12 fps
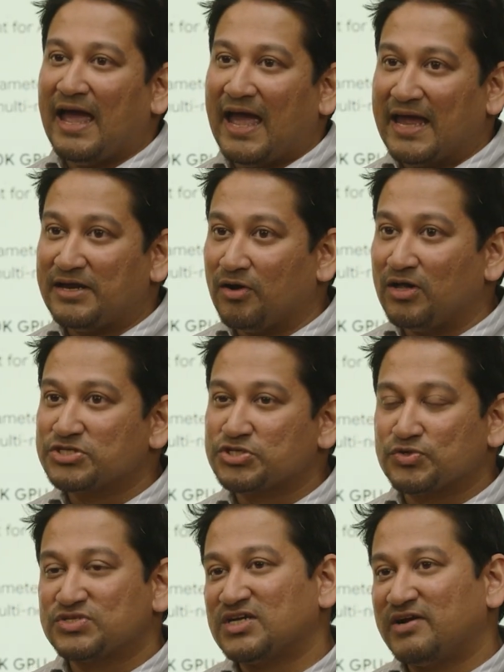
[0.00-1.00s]
and
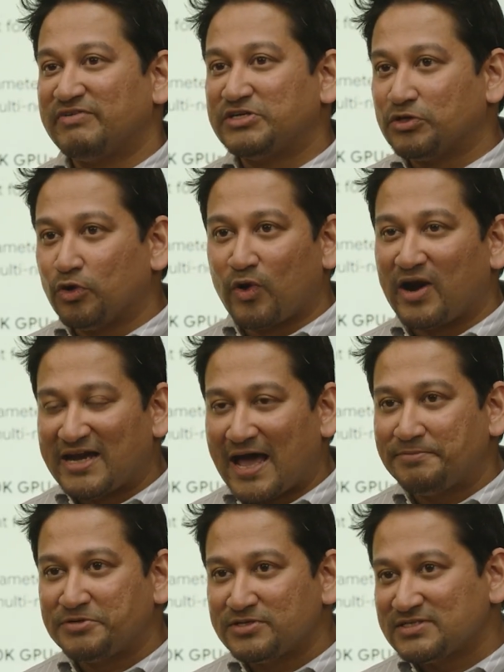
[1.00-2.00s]
also serving to LoRA
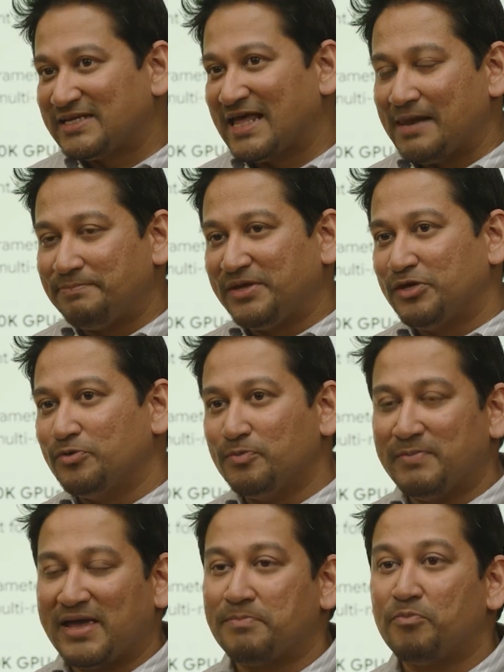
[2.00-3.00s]
adapters and helping you
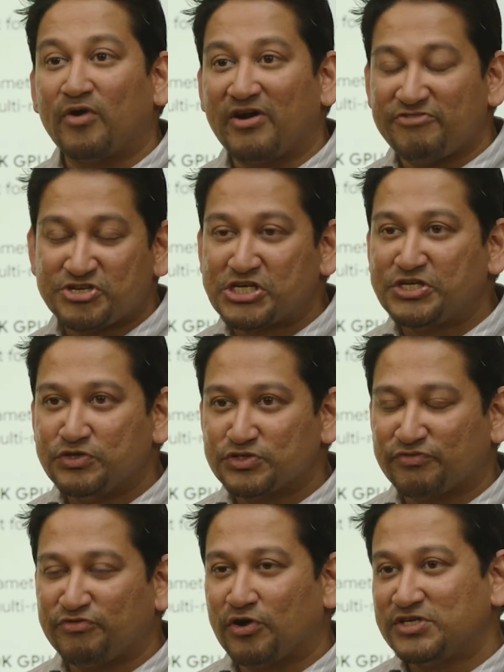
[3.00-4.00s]
make more efficient use
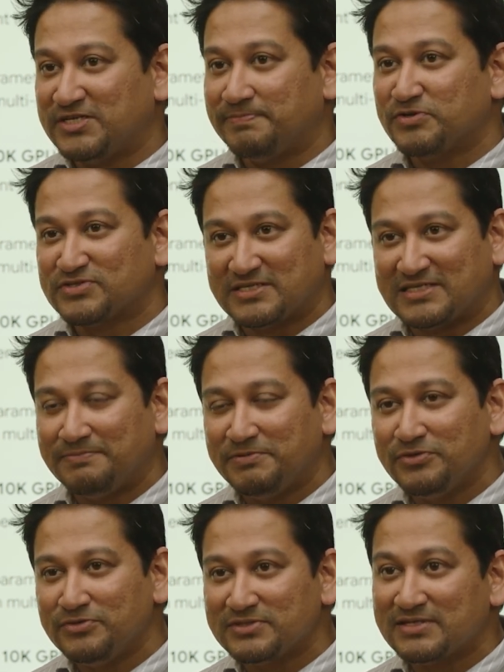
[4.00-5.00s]
of your GPUs and
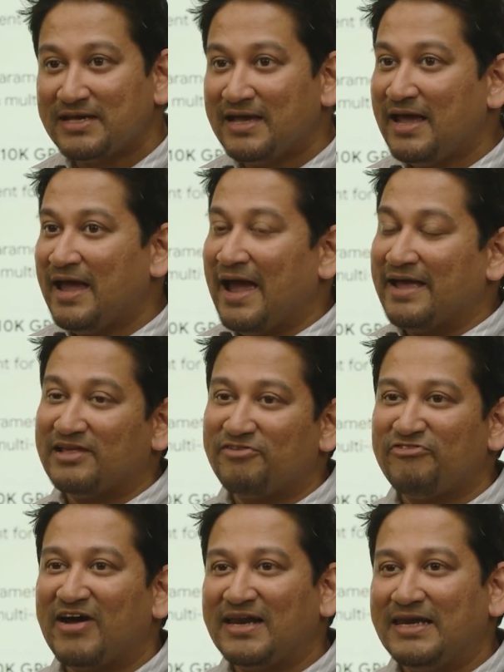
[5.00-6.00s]
TPUs. And then
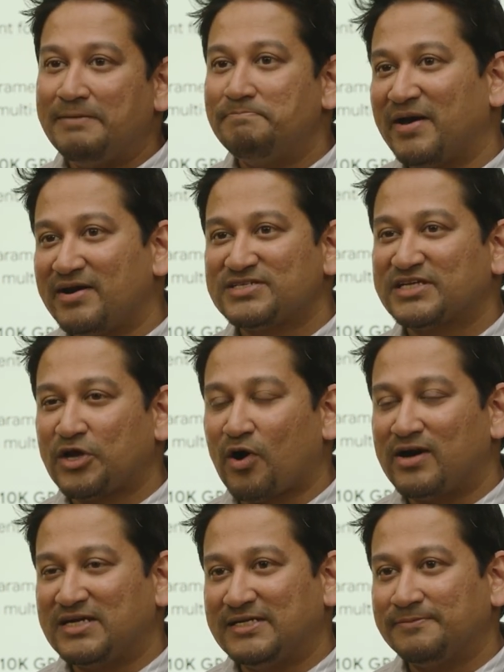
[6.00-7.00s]
finally, better
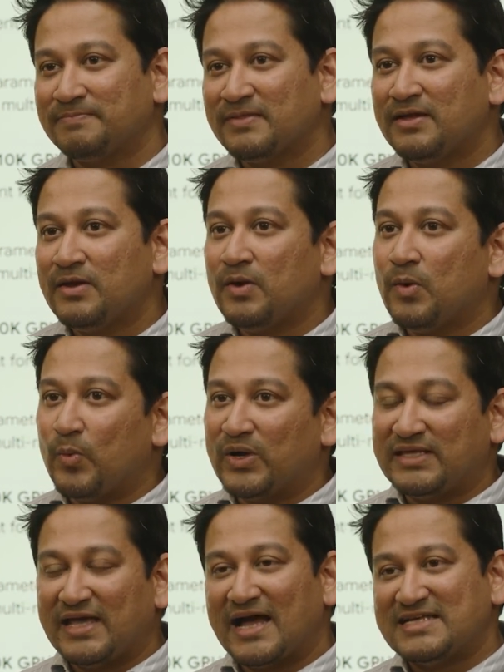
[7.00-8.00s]
security
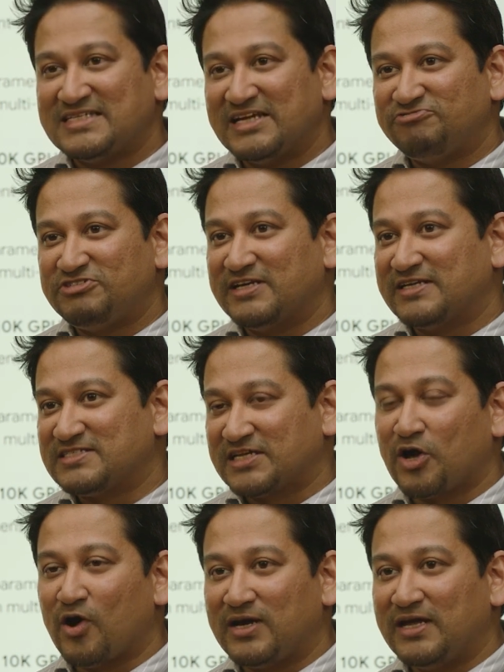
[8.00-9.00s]
with AI safety and
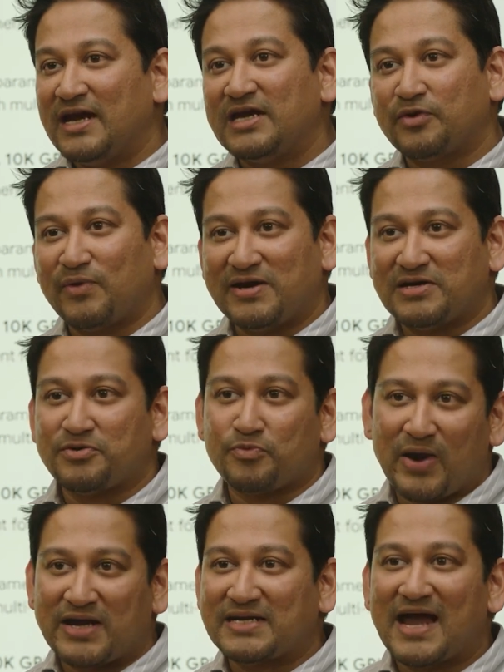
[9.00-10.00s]
security integrated
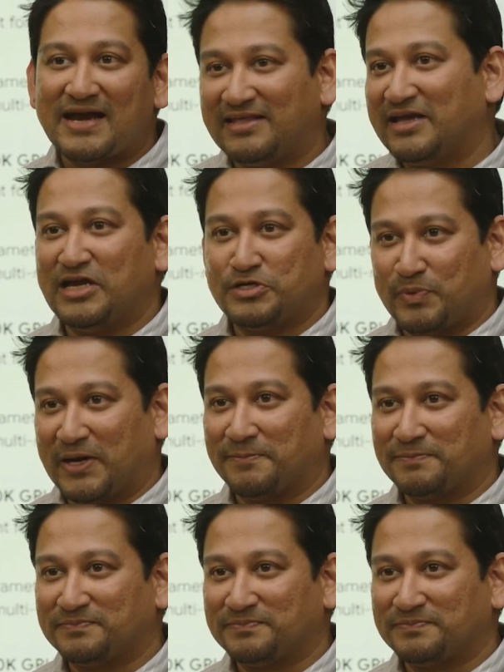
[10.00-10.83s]
right at the gateway.